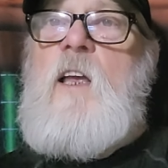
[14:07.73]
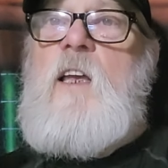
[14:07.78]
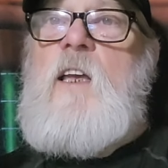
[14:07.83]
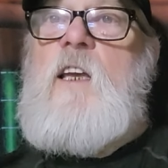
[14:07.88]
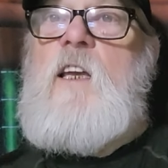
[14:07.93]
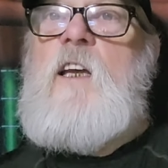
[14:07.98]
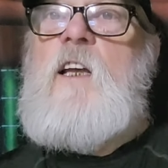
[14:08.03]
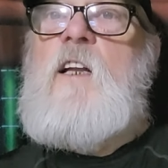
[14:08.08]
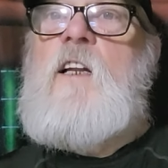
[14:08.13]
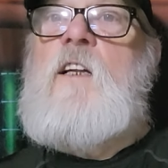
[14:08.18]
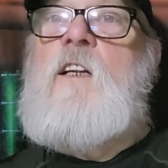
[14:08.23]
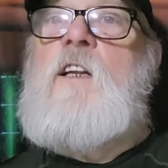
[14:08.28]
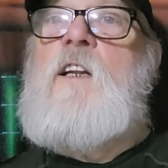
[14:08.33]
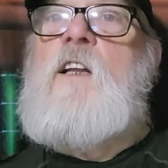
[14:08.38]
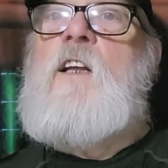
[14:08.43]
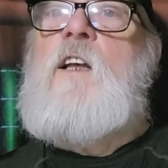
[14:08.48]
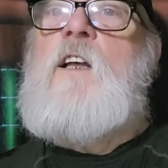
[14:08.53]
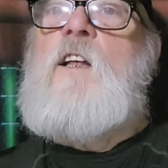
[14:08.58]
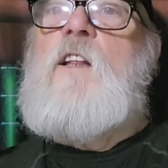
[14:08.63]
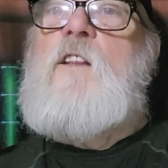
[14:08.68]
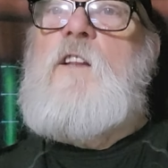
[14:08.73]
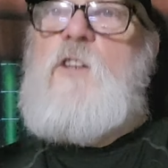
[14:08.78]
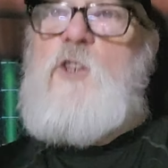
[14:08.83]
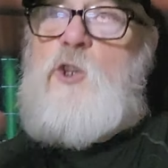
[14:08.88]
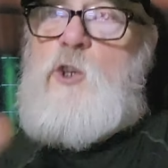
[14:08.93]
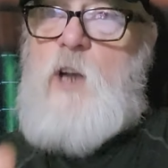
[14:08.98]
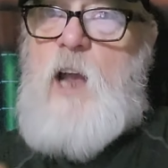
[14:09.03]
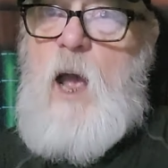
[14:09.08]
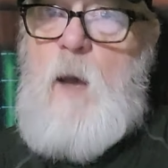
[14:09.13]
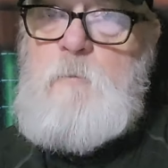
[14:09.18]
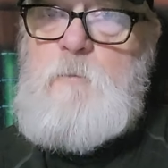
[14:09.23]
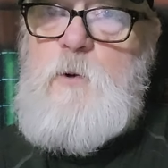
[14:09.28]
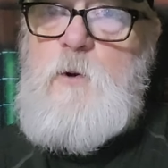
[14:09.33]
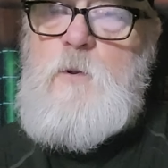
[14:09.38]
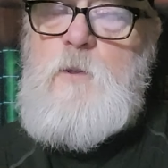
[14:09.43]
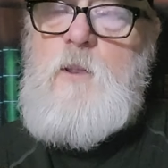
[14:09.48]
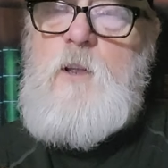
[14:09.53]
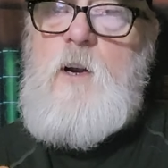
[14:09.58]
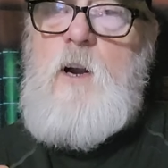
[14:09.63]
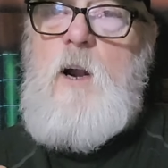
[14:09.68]
in the
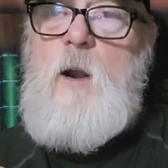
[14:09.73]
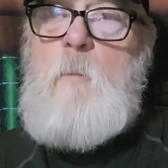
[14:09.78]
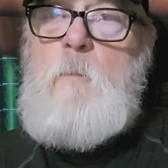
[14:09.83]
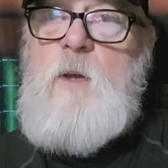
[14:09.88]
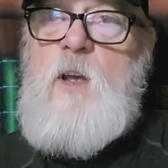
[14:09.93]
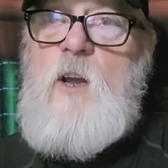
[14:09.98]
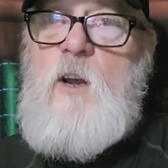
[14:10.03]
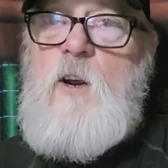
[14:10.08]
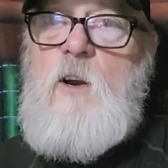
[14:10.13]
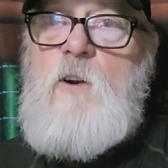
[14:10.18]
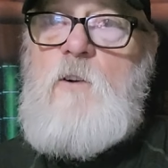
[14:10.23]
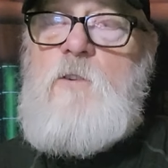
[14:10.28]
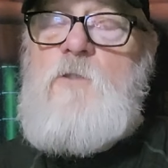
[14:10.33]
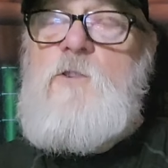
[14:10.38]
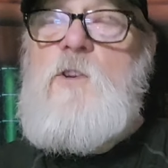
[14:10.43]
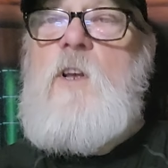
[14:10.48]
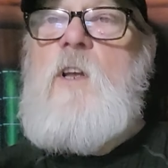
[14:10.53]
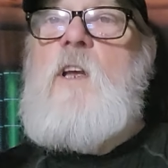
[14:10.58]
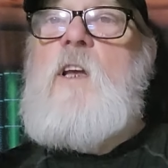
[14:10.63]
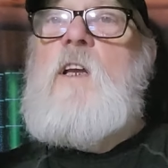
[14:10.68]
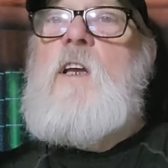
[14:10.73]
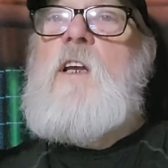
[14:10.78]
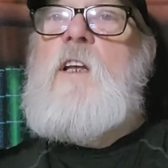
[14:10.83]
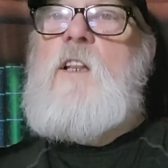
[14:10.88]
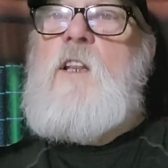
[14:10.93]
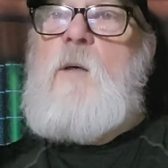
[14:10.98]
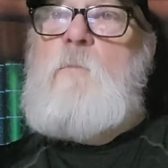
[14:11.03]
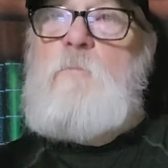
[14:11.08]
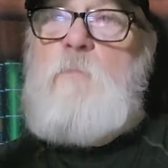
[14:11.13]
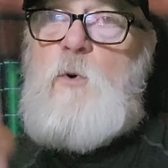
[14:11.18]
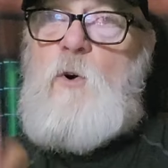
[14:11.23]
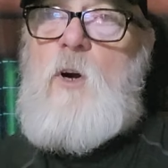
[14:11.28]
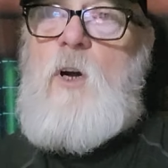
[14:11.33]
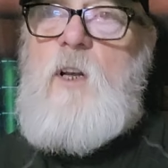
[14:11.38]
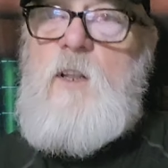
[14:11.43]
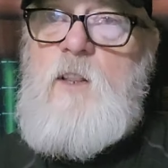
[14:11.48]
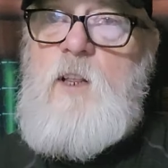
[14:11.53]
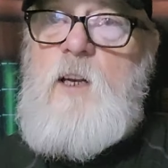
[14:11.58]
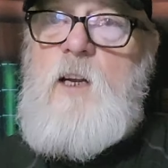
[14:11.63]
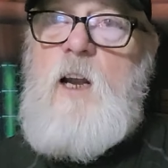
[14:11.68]
chapter that it appears, in the
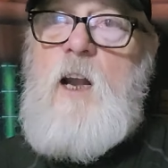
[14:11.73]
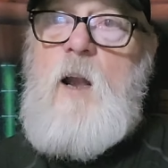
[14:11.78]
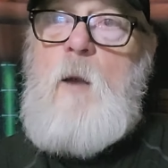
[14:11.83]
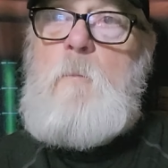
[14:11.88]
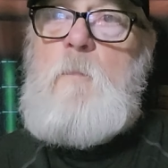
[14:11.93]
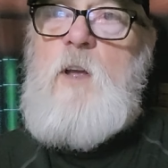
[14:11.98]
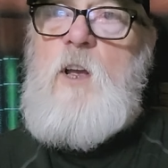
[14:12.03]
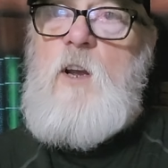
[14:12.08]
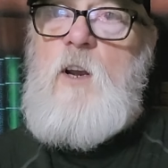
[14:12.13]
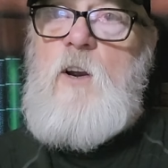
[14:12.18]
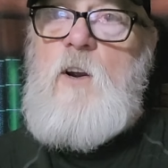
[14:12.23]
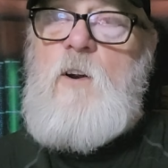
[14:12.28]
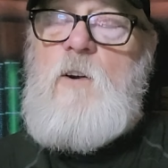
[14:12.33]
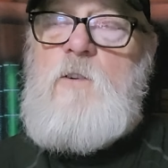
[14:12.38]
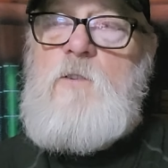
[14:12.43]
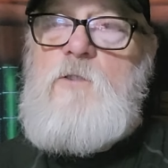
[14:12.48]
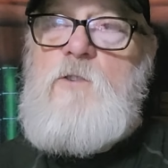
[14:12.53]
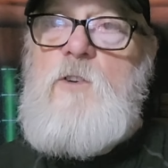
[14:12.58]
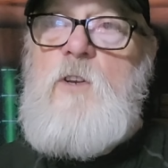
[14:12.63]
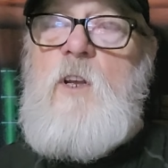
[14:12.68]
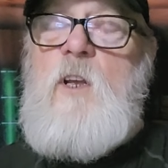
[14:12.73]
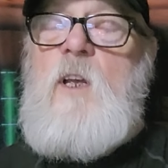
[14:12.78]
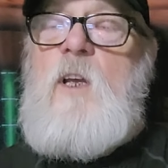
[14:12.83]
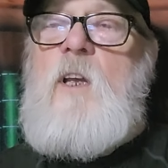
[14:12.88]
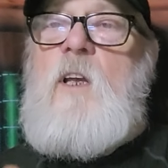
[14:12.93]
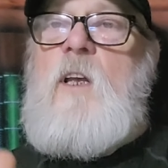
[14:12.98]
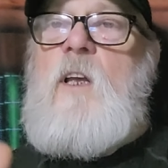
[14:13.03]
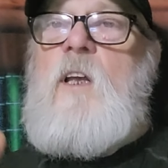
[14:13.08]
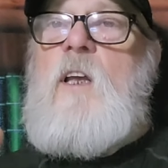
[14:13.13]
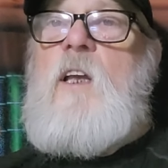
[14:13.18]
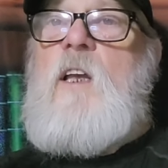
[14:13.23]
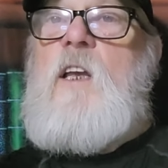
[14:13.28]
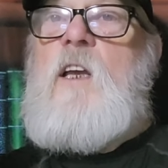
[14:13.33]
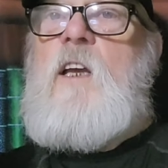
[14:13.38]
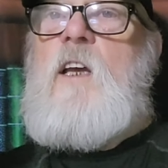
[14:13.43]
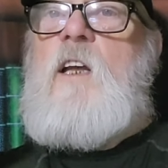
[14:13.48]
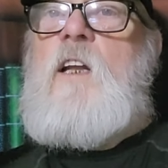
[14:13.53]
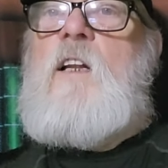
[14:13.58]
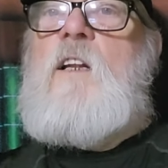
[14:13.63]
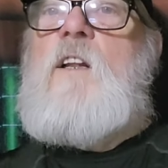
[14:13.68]
book that it appears,
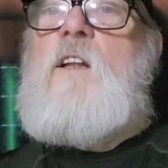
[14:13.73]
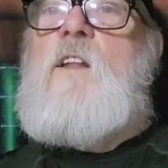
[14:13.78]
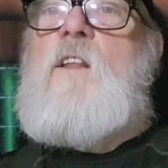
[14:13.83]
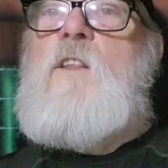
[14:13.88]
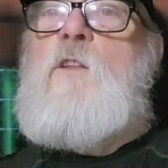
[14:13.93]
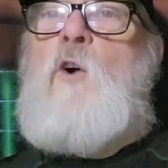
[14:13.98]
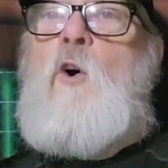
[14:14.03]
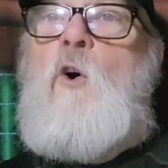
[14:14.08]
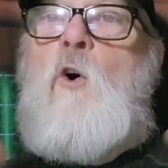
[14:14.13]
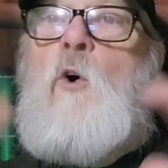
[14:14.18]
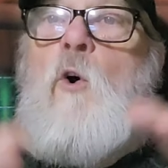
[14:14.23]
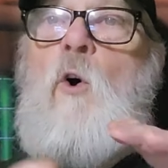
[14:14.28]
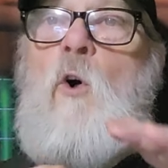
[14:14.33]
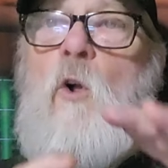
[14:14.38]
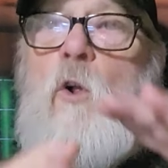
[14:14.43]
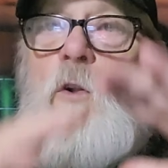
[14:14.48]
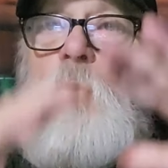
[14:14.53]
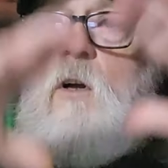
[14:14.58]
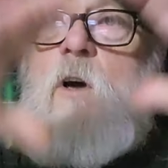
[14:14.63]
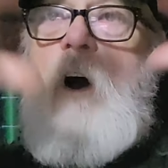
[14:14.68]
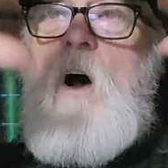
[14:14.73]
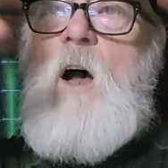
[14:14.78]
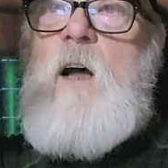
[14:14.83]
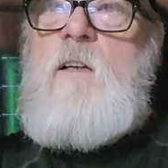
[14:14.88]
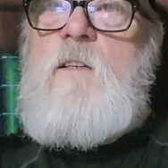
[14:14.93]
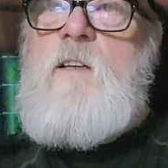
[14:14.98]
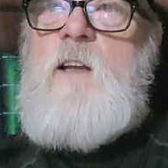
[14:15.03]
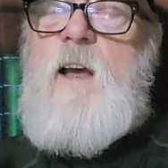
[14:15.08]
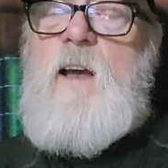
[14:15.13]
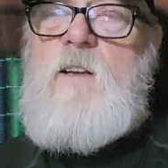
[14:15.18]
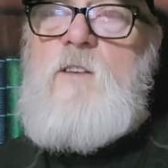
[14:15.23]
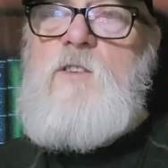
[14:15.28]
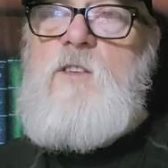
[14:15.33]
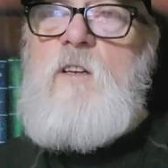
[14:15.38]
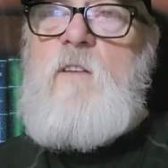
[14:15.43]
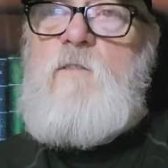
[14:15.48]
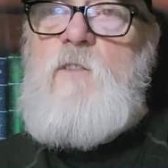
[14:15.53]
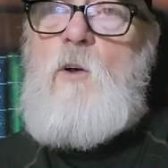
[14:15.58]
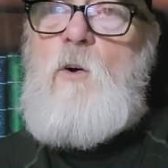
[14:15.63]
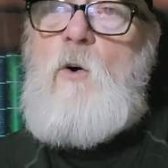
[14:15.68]
in the whole
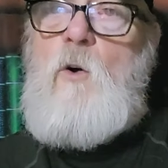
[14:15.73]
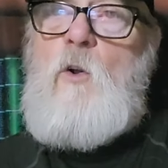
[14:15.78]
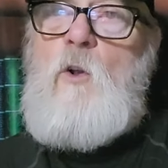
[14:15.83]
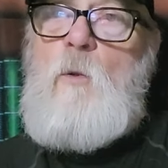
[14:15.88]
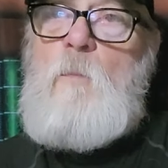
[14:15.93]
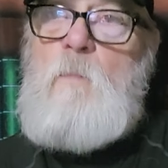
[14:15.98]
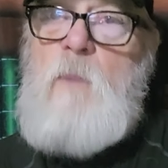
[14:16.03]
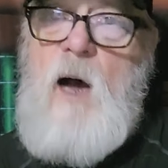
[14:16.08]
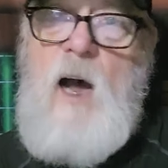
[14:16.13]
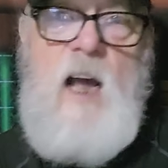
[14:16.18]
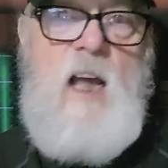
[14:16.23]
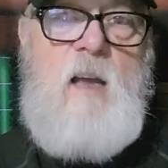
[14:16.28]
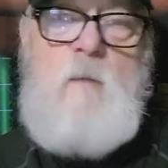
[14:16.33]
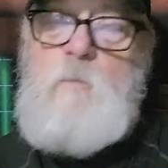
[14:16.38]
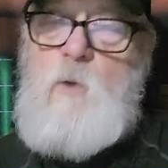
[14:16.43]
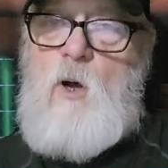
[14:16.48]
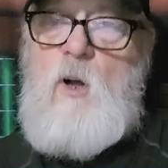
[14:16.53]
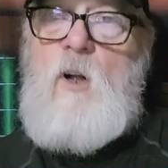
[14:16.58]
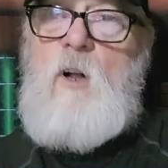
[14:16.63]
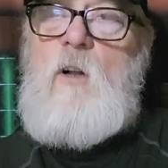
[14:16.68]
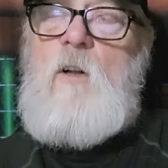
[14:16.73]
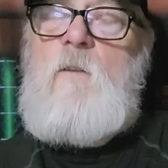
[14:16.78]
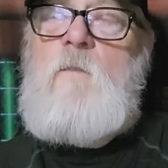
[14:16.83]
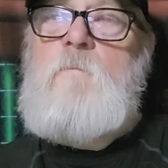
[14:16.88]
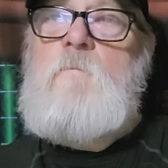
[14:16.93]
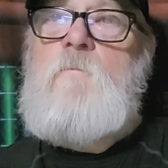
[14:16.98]
context of the whole Bible,